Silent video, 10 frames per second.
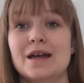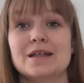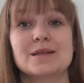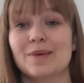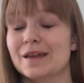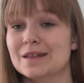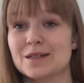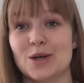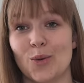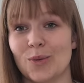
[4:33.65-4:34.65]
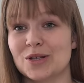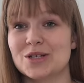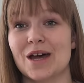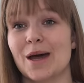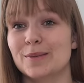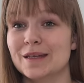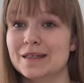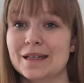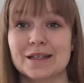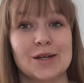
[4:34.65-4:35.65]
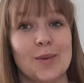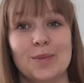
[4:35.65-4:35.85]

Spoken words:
spent so much time knitting it up,